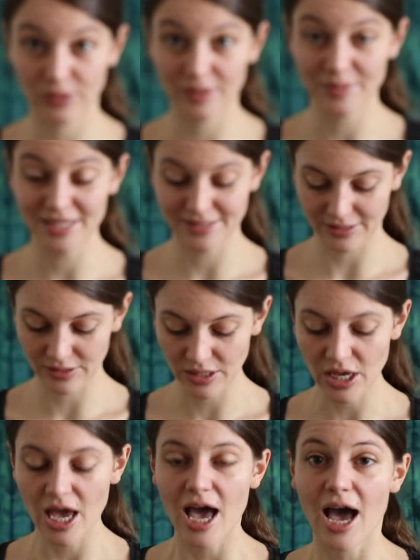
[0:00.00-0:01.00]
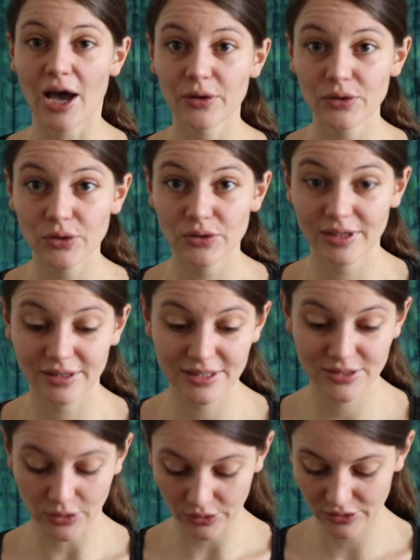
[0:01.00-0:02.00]
amazing. How do you think
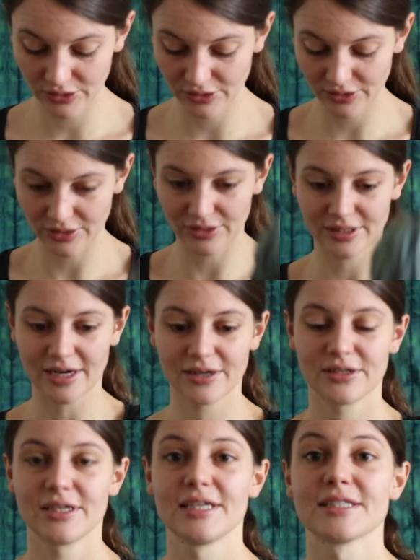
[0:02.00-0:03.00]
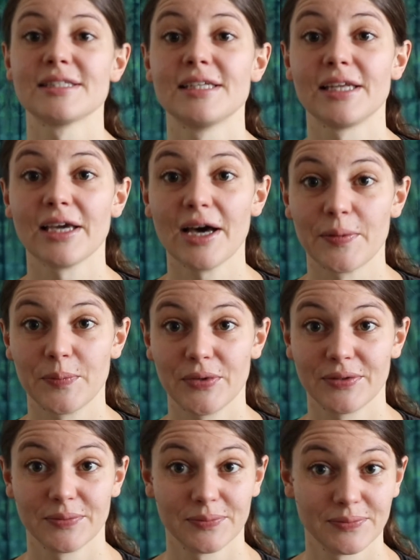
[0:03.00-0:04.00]
this sock yarn is knitting up?
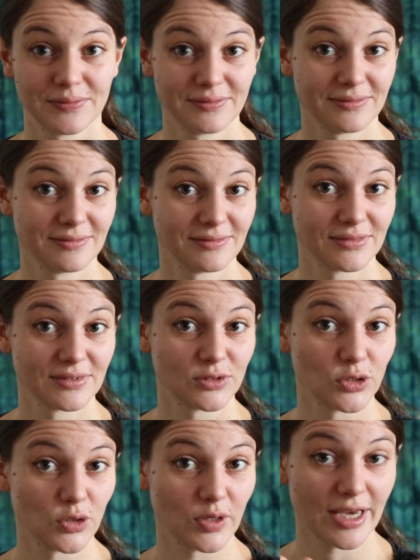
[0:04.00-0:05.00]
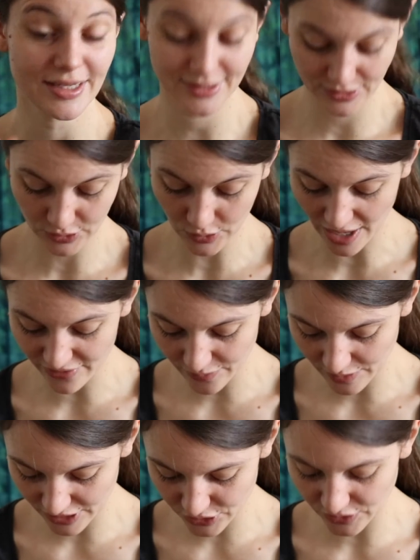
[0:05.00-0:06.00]
Do you guess? Do you have a
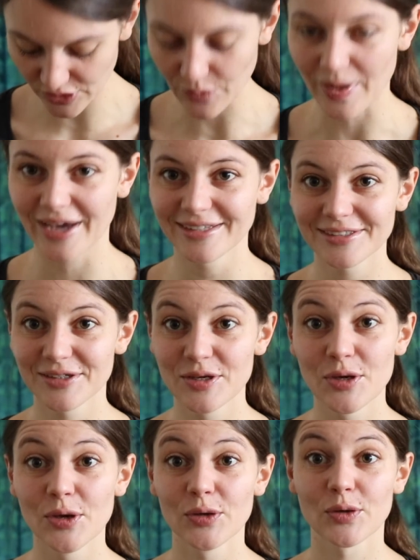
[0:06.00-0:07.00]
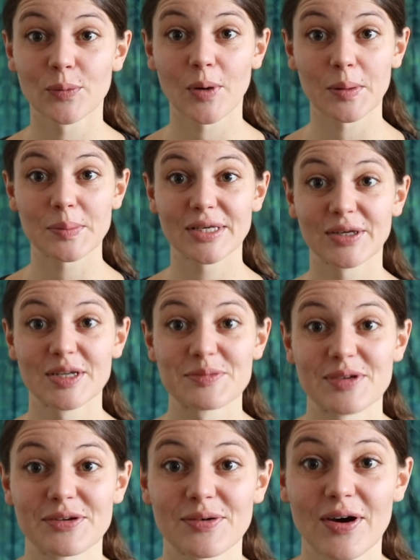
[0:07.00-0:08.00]
picture in your mind? You're probably gonna
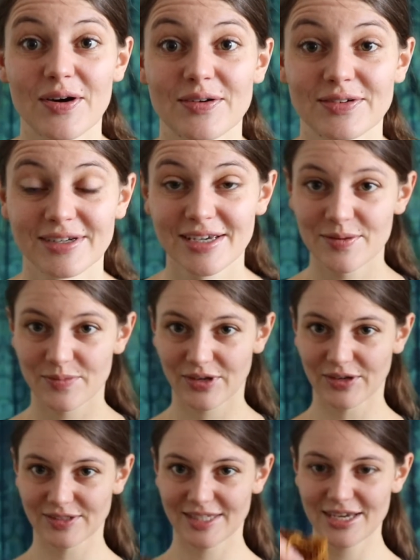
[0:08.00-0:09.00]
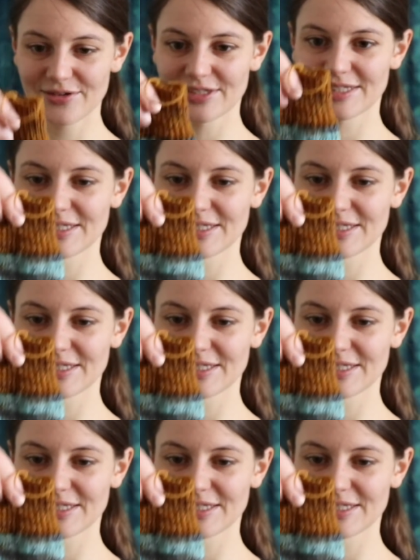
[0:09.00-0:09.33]
be wrong, because here is the